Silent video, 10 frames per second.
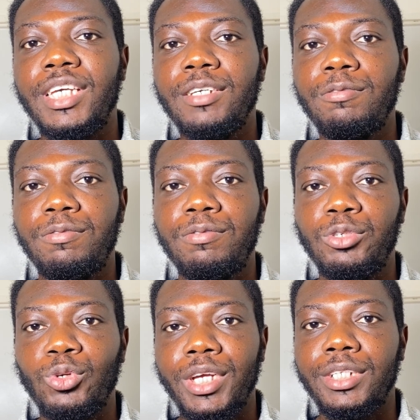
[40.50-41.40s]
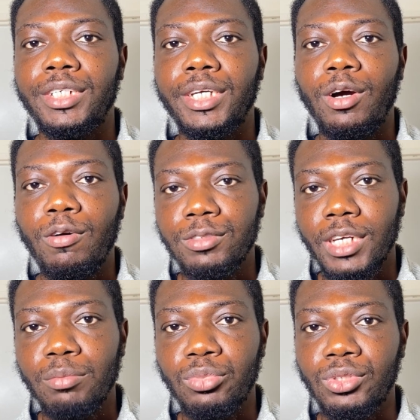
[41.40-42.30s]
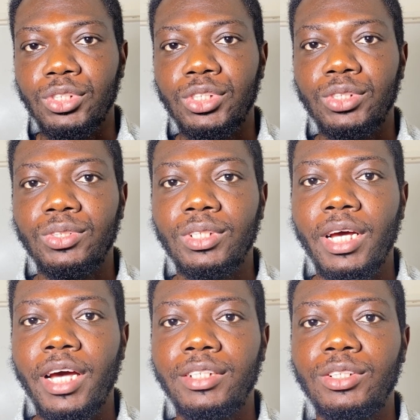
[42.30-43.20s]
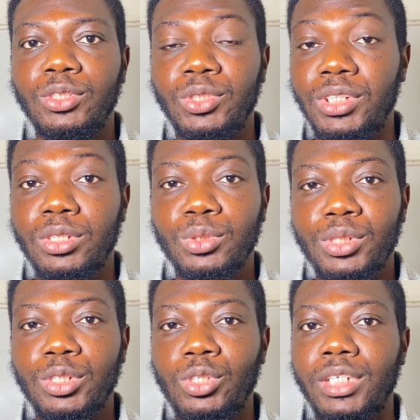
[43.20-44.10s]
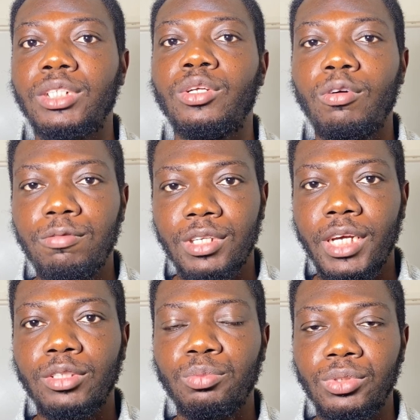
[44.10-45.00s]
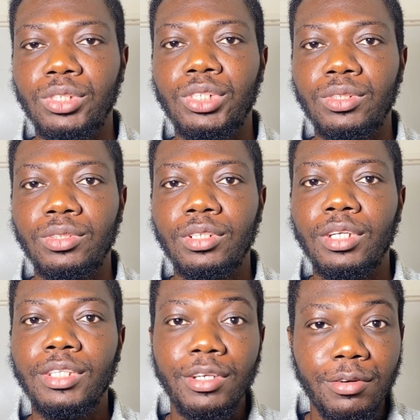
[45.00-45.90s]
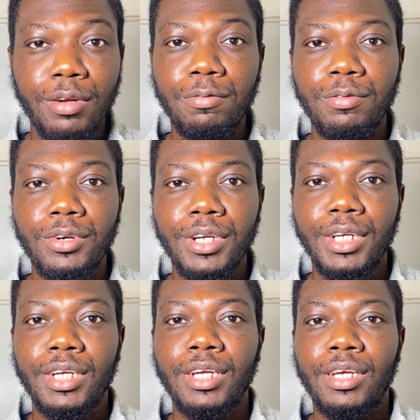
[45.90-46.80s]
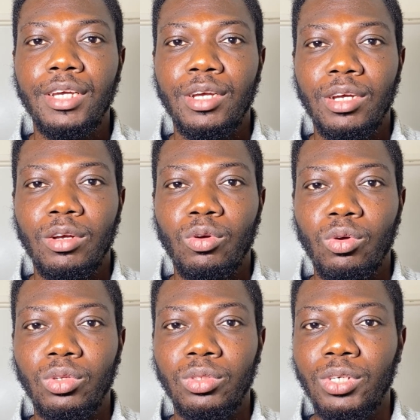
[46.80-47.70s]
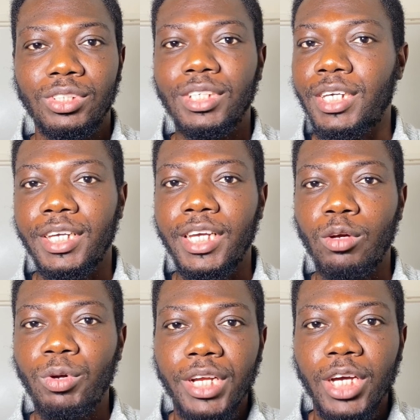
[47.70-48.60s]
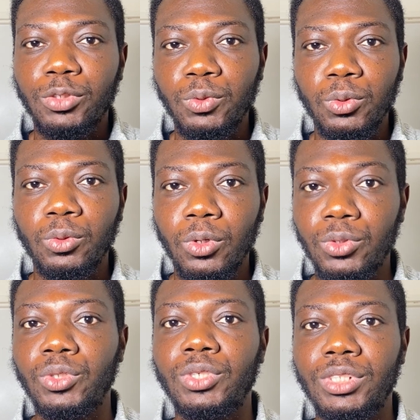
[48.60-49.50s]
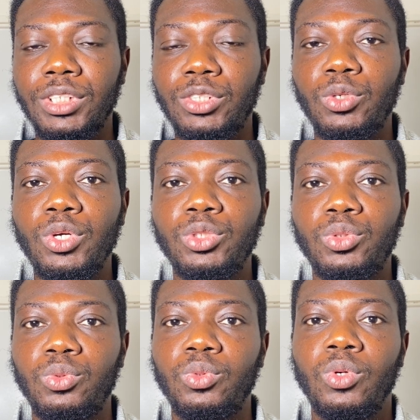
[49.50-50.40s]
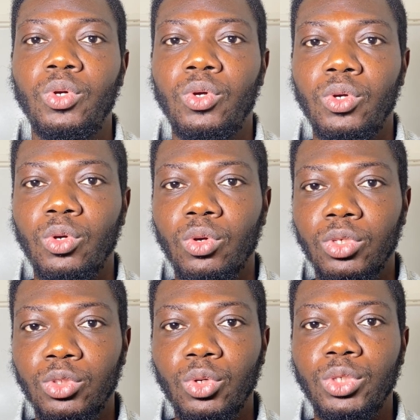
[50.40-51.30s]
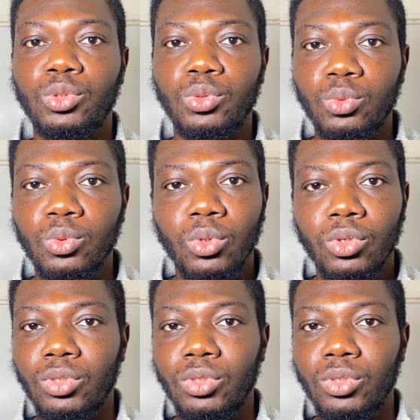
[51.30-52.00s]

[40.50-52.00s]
if you are in an offside position and you did not notice you are in an offside position, the referee doesn't care whether you know or not. Is going to